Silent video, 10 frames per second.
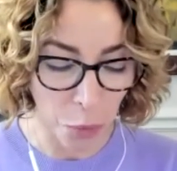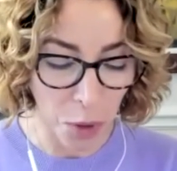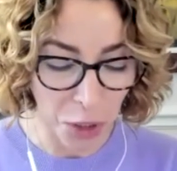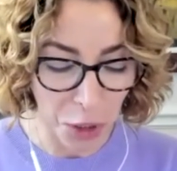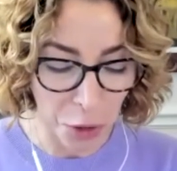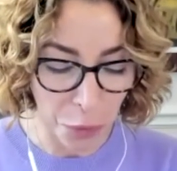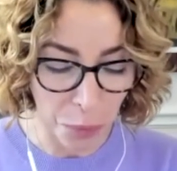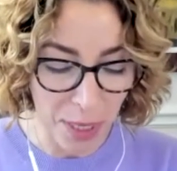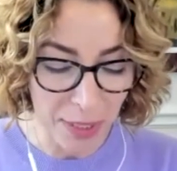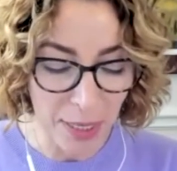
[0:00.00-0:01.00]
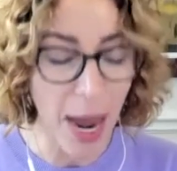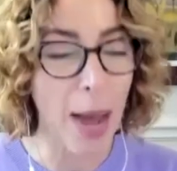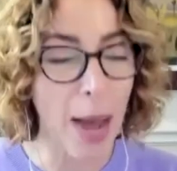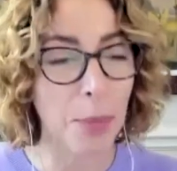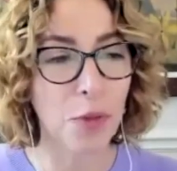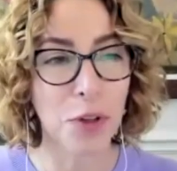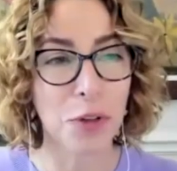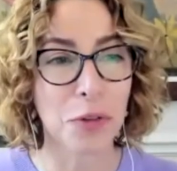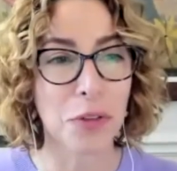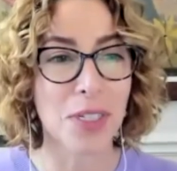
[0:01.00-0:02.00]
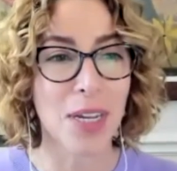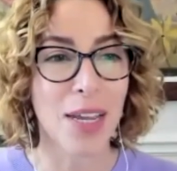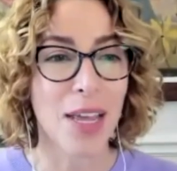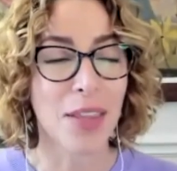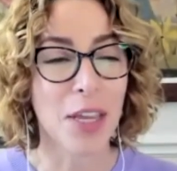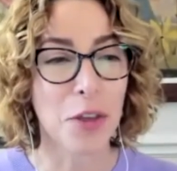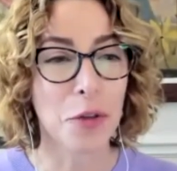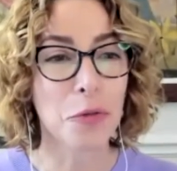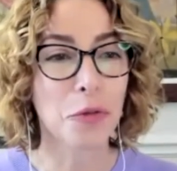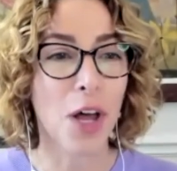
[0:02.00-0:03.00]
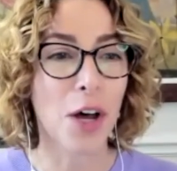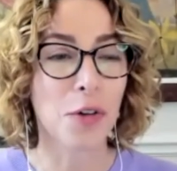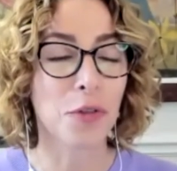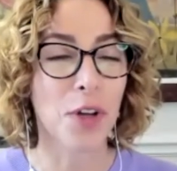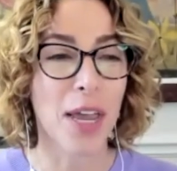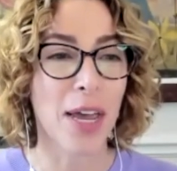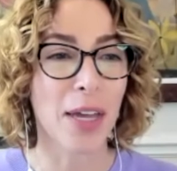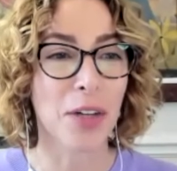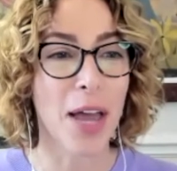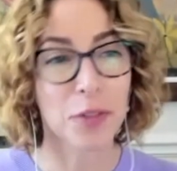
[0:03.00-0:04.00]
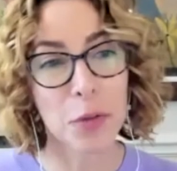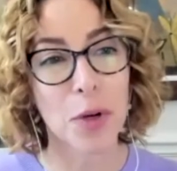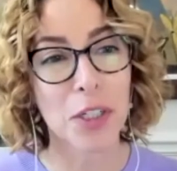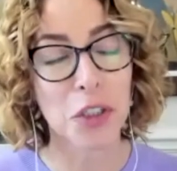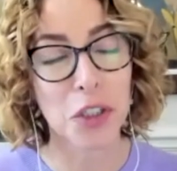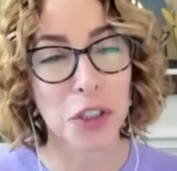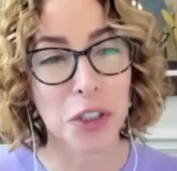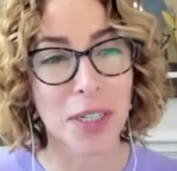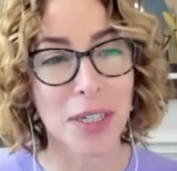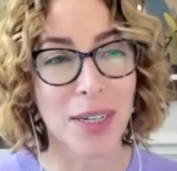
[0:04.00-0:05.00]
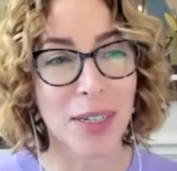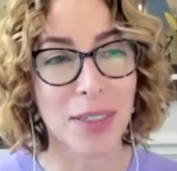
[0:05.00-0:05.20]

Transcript: what are your 3 top foods that you love and everyone should